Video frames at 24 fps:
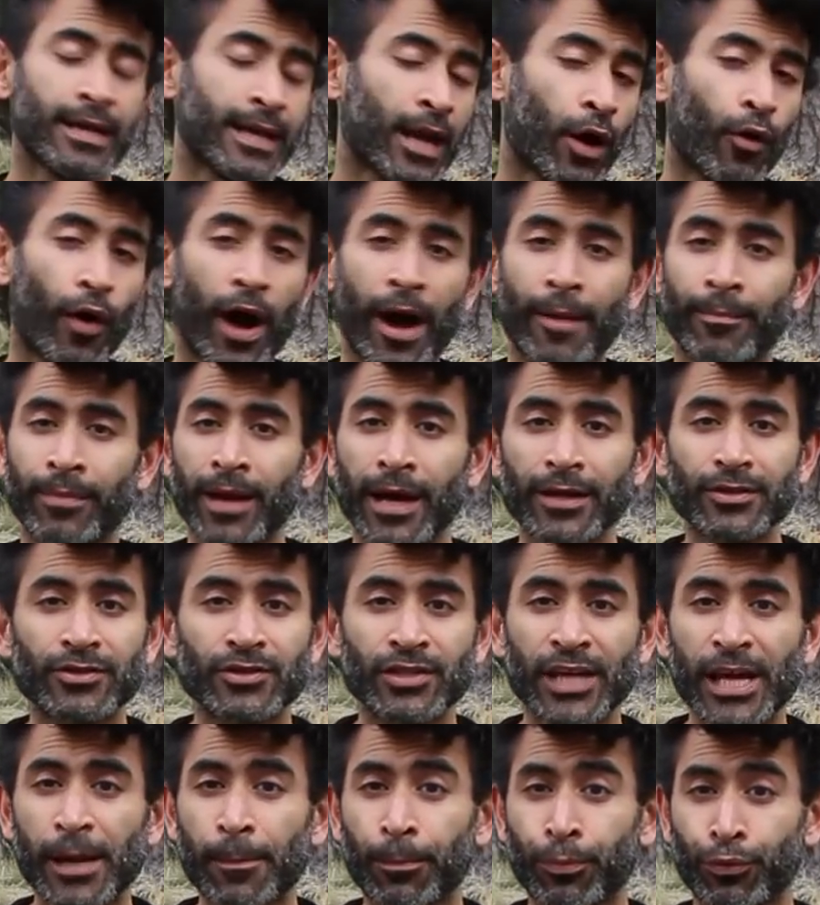Now, I'm not
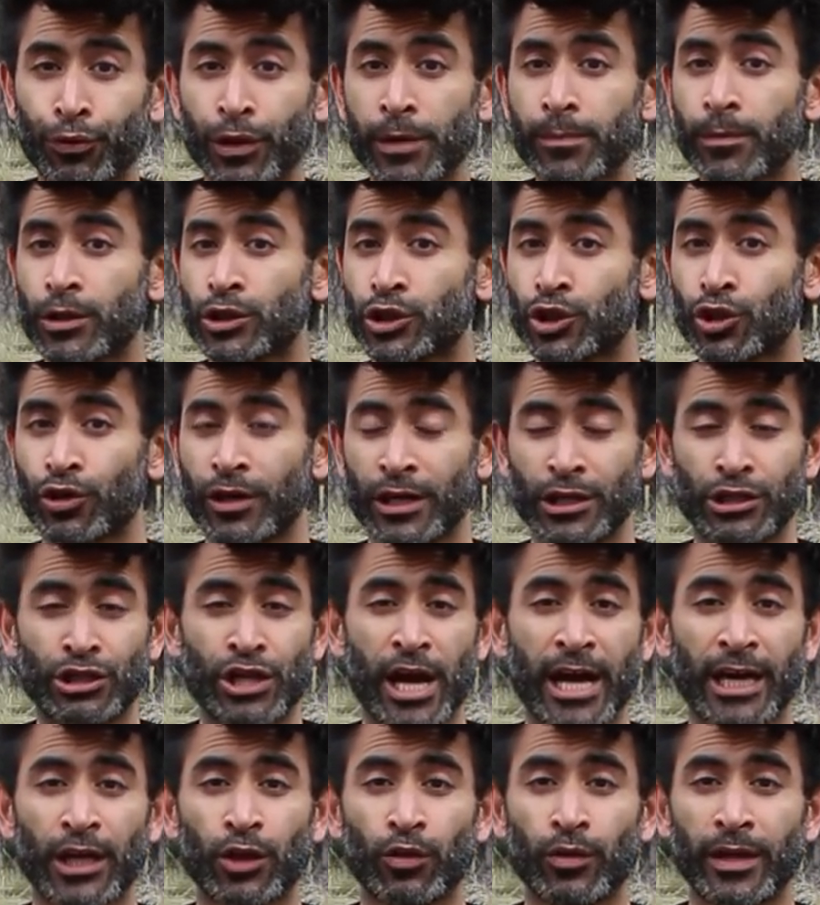saying premature
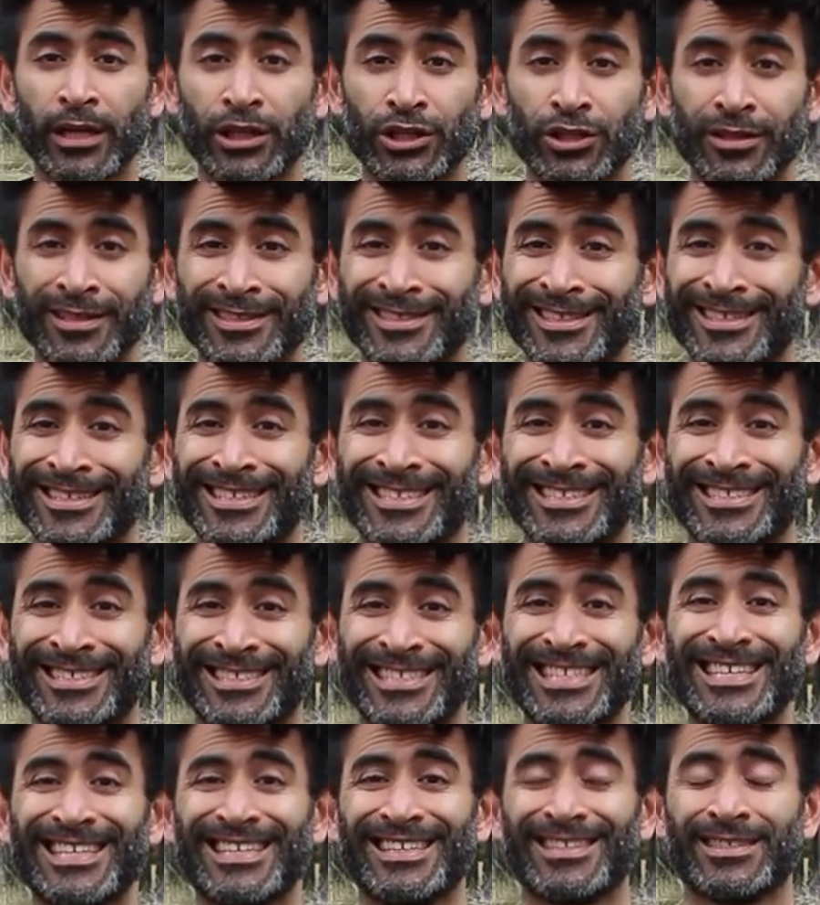ejaculation is a
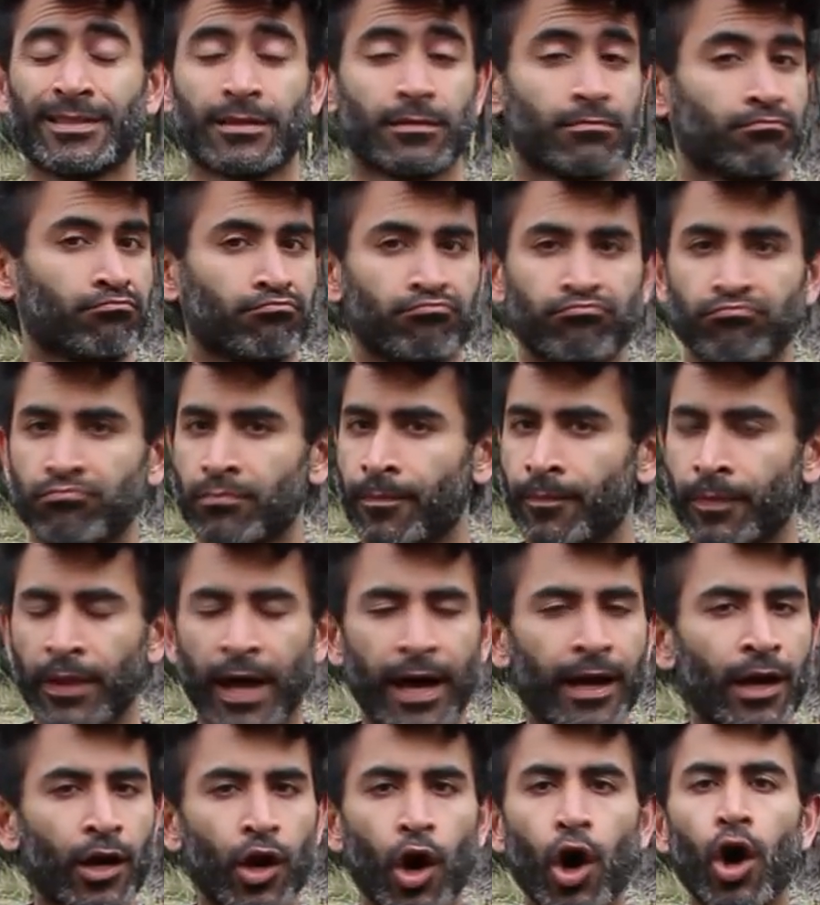disease,
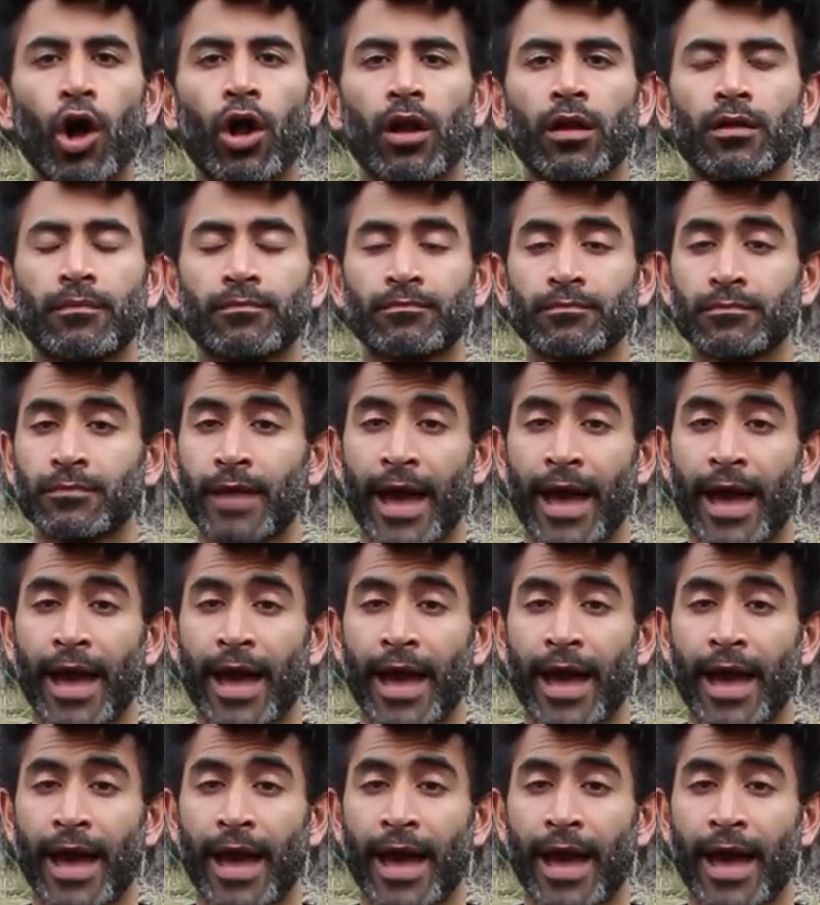not at all.